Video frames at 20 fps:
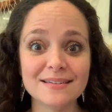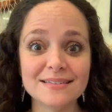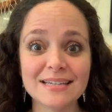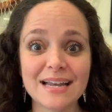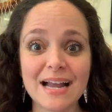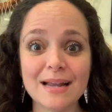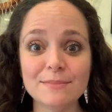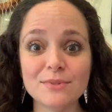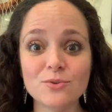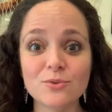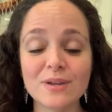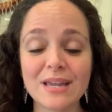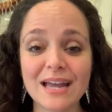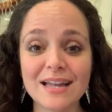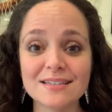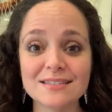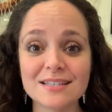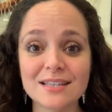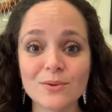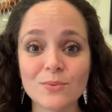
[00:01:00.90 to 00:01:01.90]
the time you
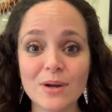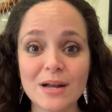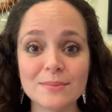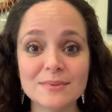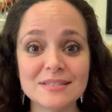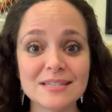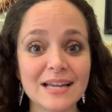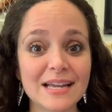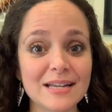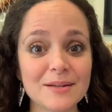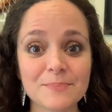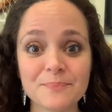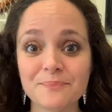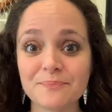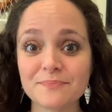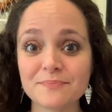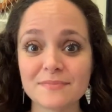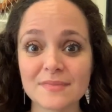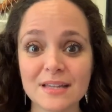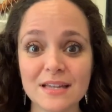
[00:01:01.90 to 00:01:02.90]
get to the website,
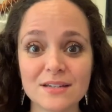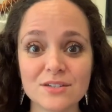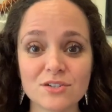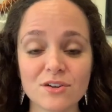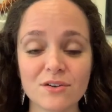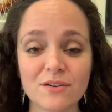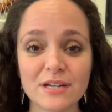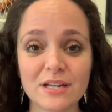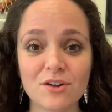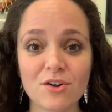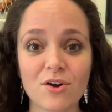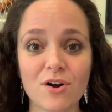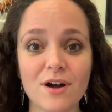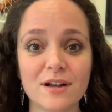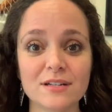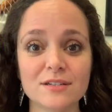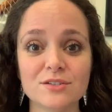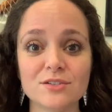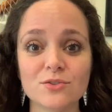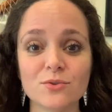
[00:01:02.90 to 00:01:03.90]
it's already
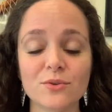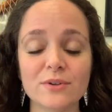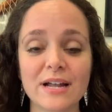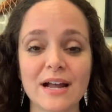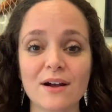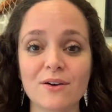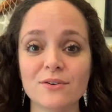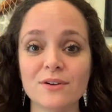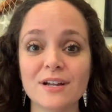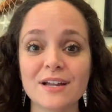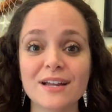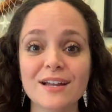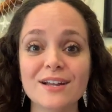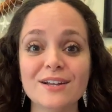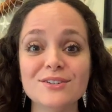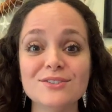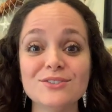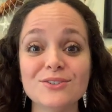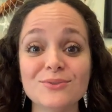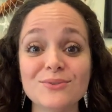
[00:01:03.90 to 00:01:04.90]
gone and sold out.
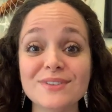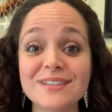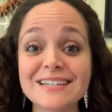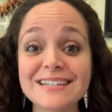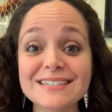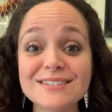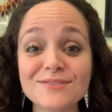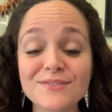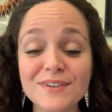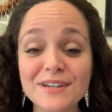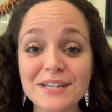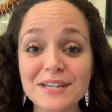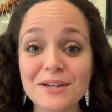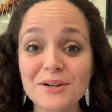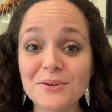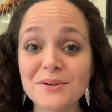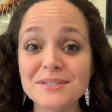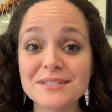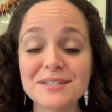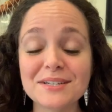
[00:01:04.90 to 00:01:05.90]
So this
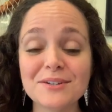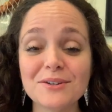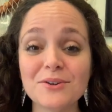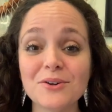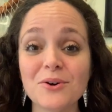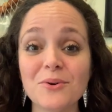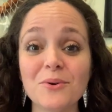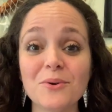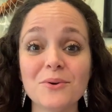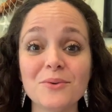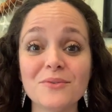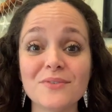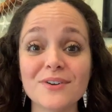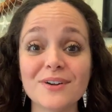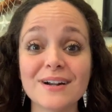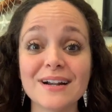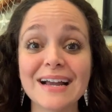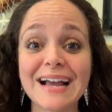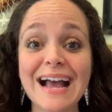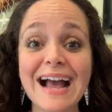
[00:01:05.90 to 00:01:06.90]
video is going to go
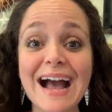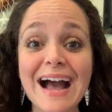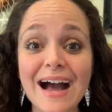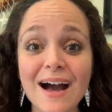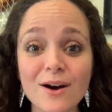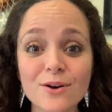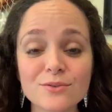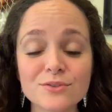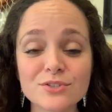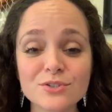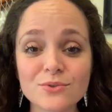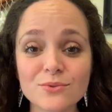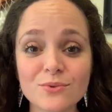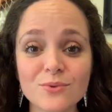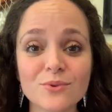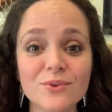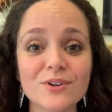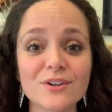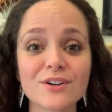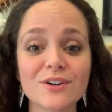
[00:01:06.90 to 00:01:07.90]
over how to
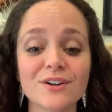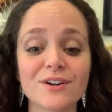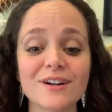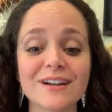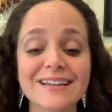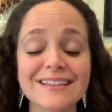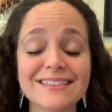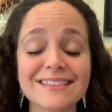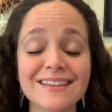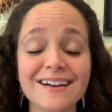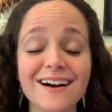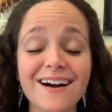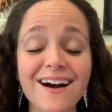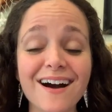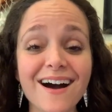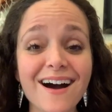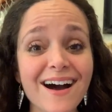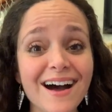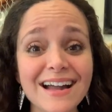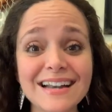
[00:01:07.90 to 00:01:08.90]
order the
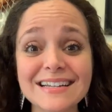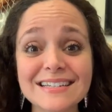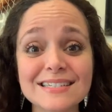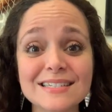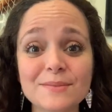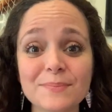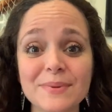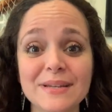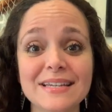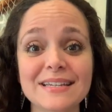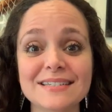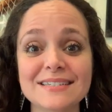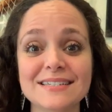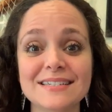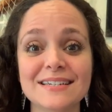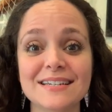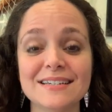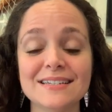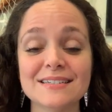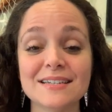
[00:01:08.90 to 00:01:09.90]
hottest
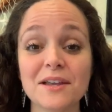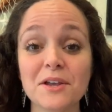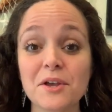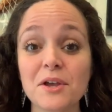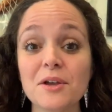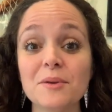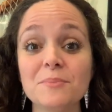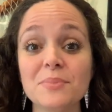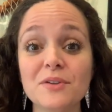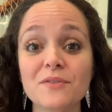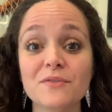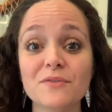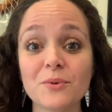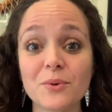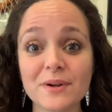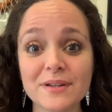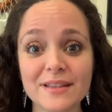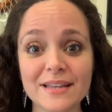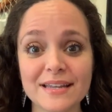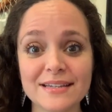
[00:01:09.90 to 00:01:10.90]
pieces
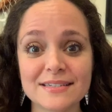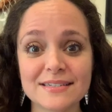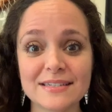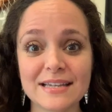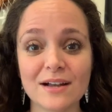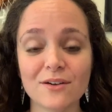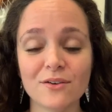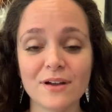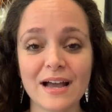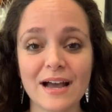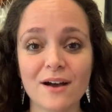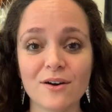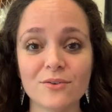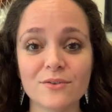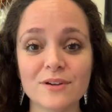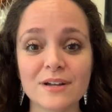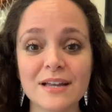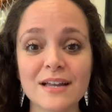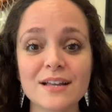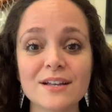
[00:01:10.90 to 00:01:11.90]
before they sell
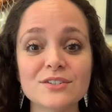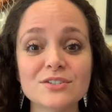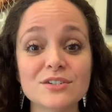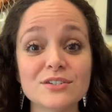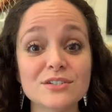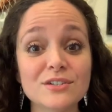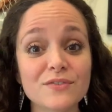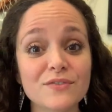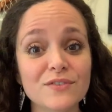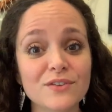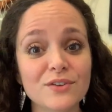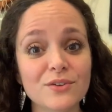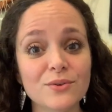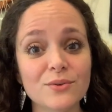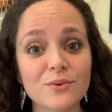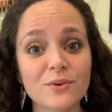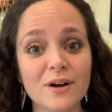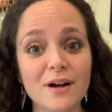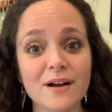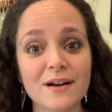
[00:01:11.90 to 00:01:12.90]
out. So there's a few